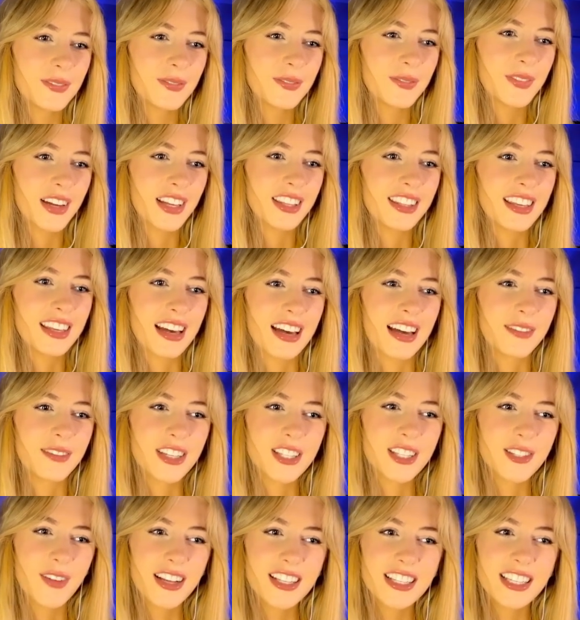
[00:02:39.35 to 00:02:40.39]
but yeah, I'm
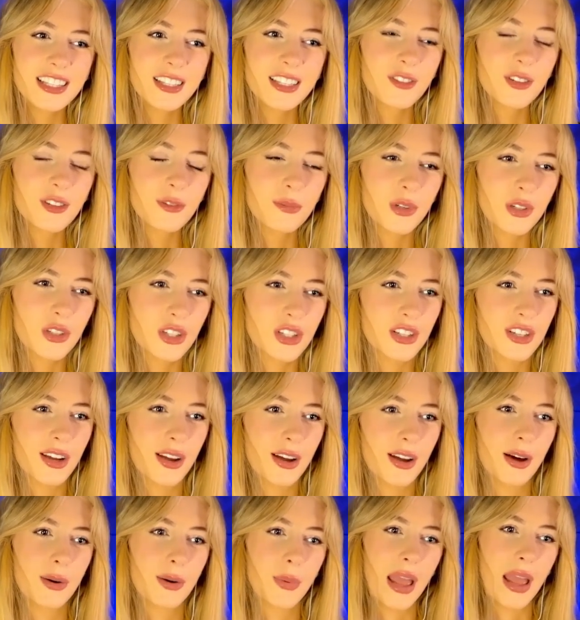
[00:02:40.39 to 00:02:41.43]
expecting them to push
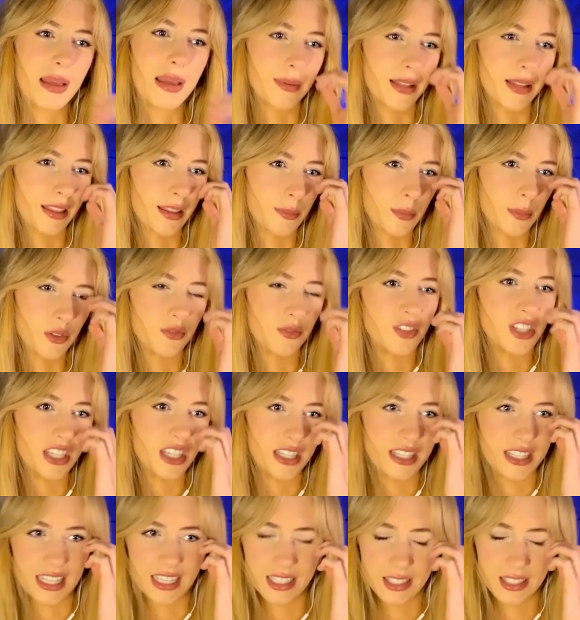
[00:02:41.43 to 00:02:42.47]
away with the move
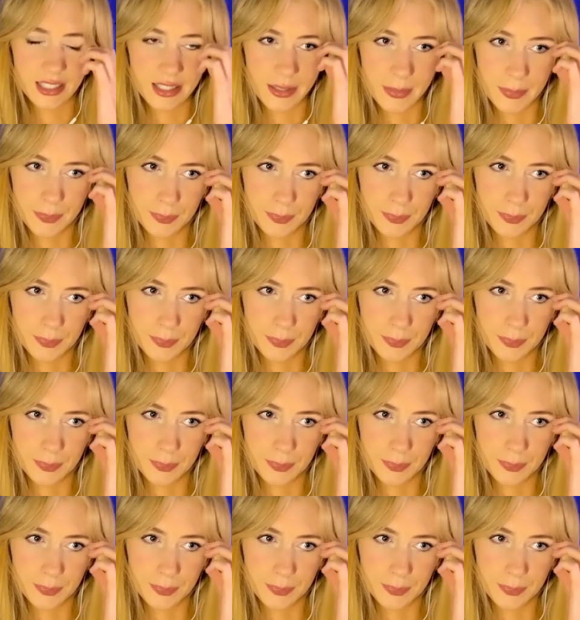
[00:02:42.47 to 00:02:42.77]
g6.